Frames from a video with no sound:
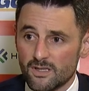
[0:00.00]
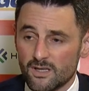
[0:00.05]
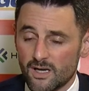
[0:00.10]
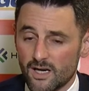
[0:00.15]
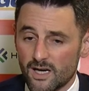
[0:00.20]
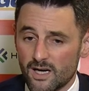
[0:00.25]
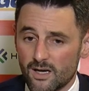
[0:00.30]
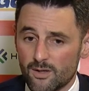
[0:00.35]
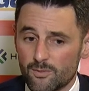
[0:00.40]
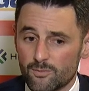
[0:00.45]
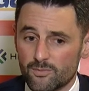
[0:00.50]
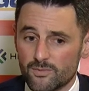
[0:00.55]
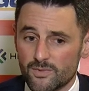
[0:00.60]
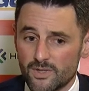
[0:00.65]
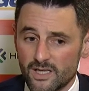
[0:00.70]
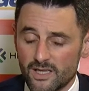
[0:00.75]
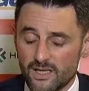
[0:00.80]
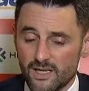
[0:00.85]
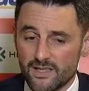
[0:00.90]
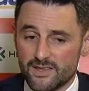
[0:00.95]
Um,
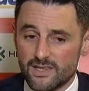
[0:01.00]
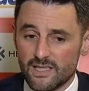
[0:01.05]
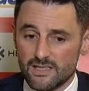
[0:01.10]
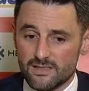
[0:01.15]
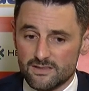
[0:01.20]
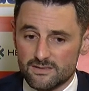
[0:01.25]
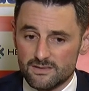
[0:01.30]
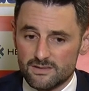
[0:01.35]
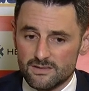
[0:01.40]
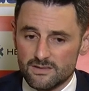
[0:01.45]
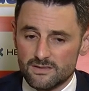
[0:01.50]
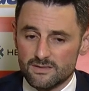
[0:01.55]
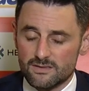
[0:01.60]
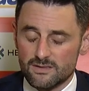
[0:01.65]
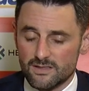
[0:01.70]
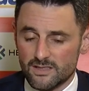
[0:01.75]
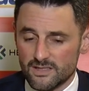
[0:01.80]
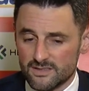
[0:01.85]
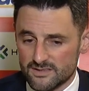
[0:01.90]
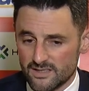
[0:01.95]
I think
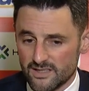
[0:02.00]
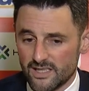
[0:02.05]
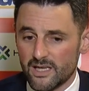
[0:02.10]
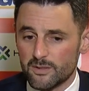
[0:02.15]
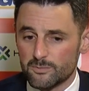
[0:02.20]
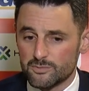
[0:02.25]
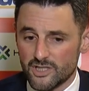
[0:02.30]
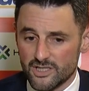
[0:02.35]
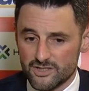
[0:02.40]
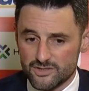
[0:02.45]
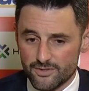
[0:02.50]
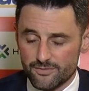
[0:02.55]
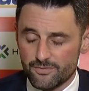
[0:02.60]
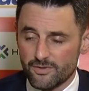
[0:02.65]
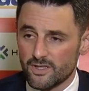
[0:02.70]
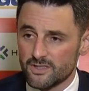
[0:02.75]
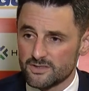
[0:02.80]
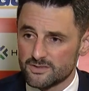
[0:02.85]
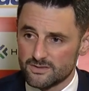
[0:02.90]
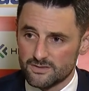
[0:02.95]
he's a game changer
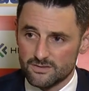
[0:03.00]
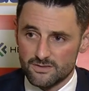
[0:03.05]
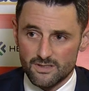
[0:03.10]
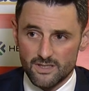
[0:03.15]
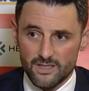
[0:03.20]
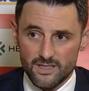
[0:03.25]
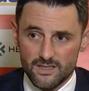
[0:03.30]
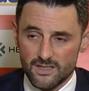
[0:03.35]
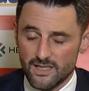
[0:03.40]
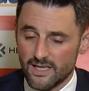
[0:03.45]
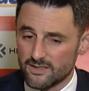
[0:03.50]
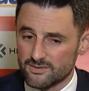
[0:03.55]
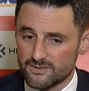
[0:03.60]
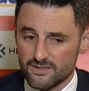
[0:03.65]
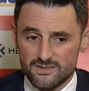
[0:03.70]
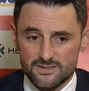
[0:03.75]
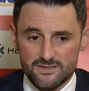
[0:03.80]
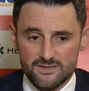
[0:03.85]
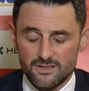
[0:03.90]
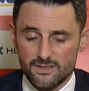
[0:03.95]
for us. He allows
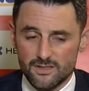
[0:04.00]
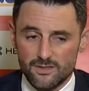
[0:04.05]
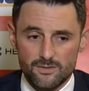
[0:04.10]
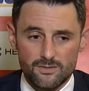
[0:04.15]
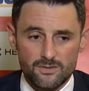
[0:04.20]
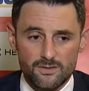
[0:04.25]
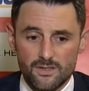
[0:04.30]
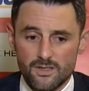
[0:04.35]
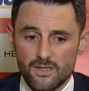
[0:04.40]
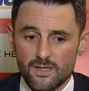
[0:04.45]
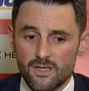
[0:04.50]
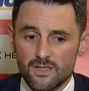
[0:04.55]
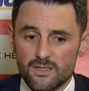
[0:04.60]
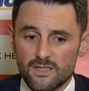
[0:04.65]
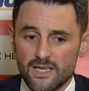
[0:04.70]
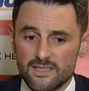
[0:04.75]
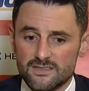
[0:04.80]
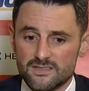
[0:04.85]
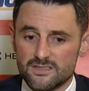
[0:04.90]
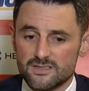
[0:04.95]
us, you know,
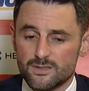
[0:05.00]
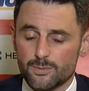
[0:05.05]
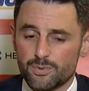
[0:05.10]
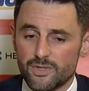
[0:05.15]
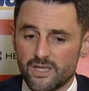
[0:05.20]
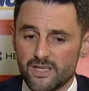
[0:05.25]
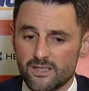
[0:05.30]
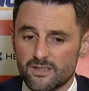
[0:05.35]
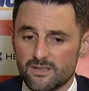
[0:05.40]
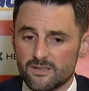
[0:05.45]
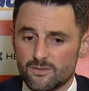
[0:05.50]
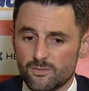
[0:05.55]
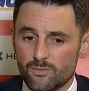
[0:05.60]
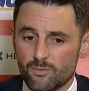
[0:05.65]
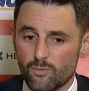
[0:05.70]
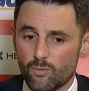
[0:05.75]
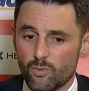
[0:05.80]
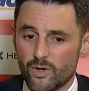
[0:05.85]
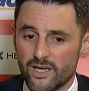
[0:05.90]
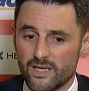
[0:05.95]
allows us to play
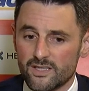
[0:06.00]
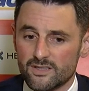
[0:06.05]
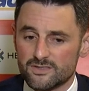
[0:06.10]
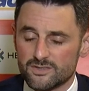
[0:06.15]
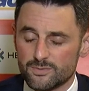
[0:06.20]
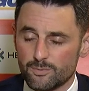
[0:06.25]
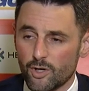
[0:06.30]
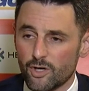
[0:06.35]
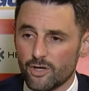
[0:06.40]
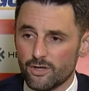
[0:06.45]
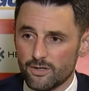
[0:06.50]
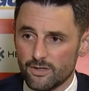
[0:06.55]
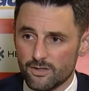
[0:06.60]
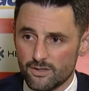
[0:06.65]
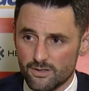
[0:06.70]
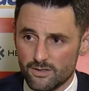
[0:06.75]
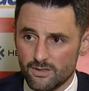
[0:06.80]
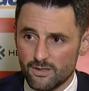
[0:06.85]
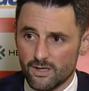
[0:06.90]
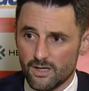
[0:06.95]
way smarter.
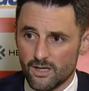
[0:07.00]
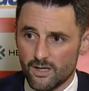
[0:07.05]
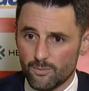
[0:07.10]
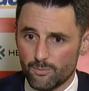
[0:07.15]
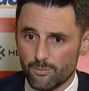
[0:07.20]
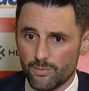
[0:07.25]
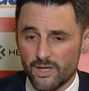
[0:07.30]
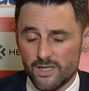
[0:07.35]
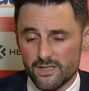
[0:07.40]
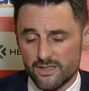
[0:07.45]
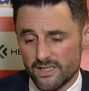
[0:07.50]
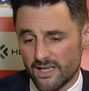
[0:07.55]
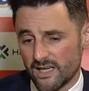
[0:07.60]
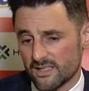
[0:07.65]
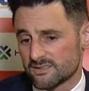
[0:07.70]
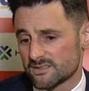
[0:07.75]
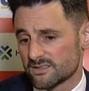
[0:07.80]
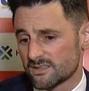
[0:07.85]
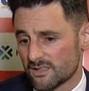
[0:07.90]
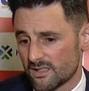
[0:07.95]
Um, but
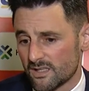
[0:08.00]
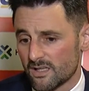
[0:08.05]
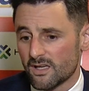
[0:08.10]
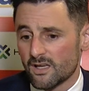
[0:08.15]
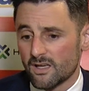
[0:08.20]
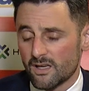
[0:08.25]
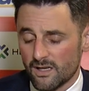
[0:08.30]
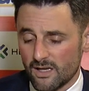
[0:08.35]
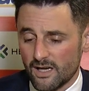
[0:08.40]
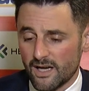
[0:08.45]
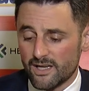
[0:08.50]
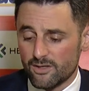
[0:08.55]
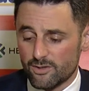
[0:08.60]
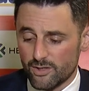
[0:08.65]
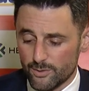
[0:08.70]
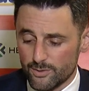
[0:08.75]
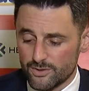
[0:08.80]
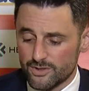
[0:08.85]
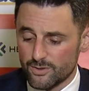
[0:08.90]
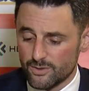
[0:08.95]
yes, I agree
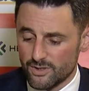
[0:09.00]
with you.